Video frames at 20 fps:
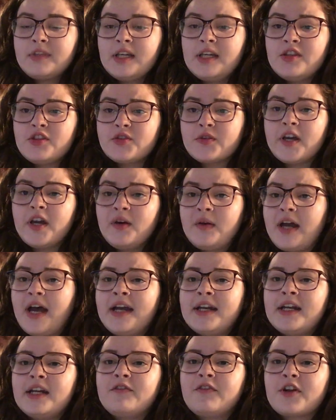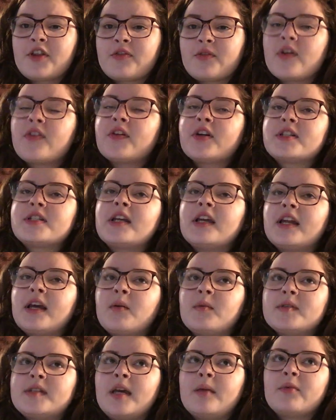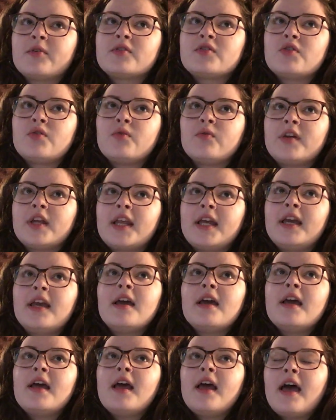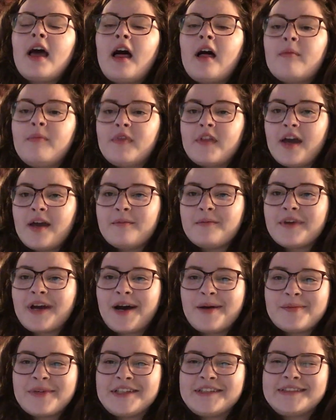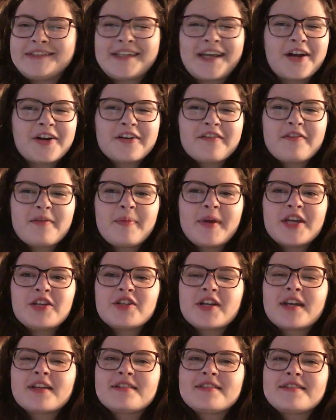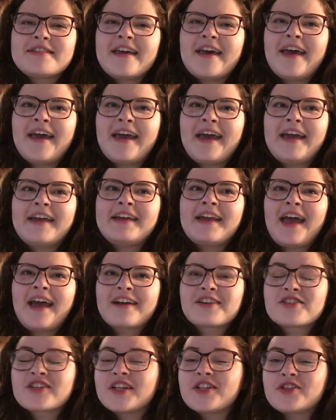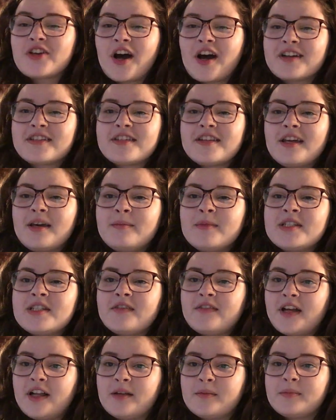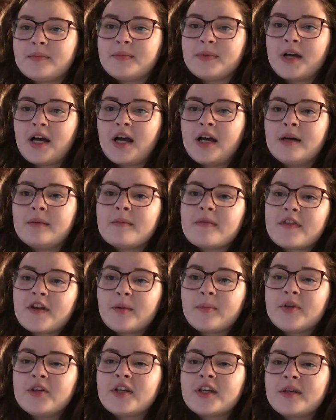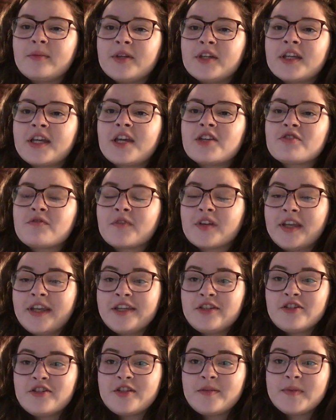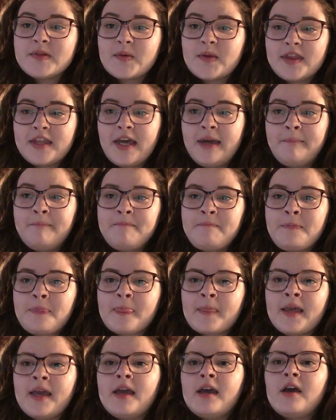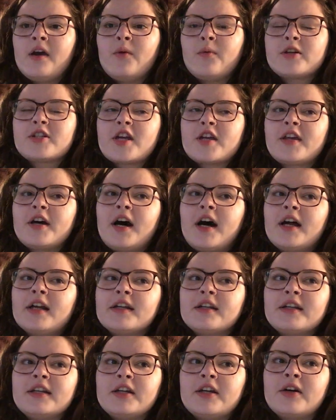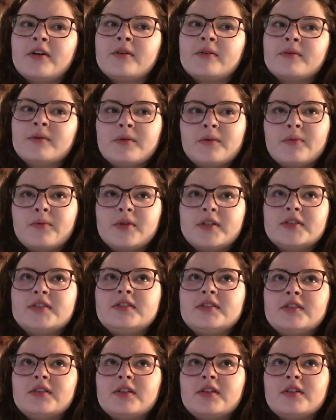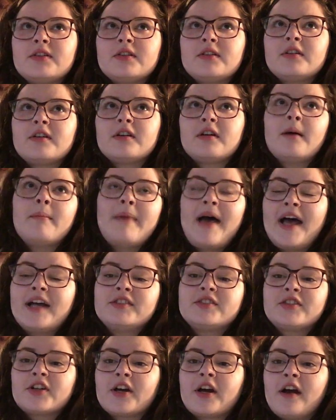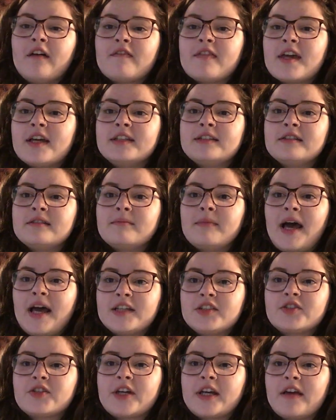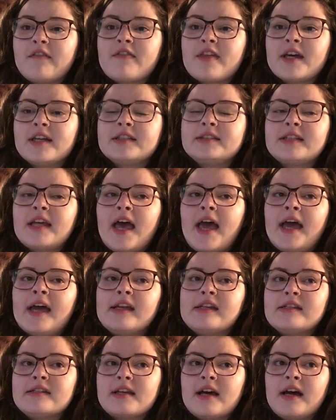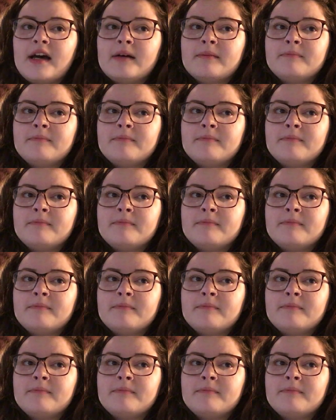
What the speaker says: in 309. And for 313, I was able to really help them not be scared of the patients and actually talk to them and develop therapeutic communication relationships with them, which I thought, was a mastery of this. And